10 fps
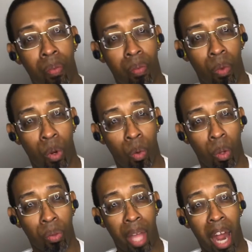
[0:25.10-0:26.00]
who
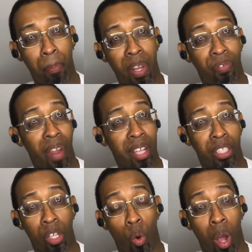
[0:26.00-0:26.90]
will not be
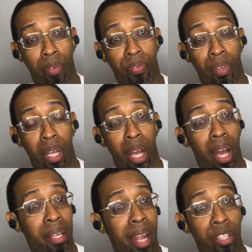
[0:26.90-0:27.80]
facing off
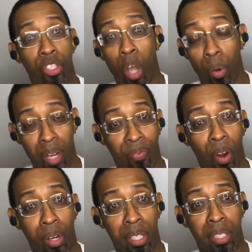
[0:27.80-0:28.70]
against Tony
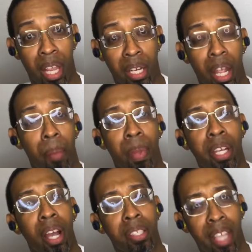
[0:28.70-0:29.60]
Ferguson
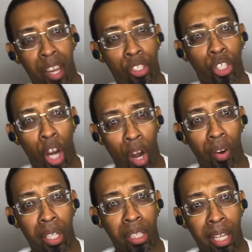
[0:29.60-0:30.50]
because he is
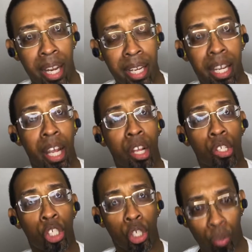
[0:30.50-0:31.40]
currently
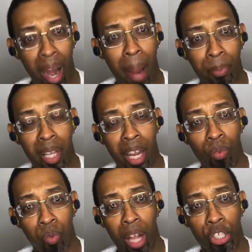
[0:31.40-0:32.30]
trapped
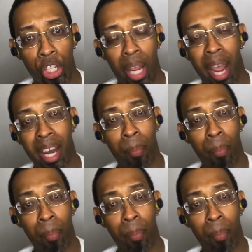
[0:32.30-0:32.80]
in Russia. And I'm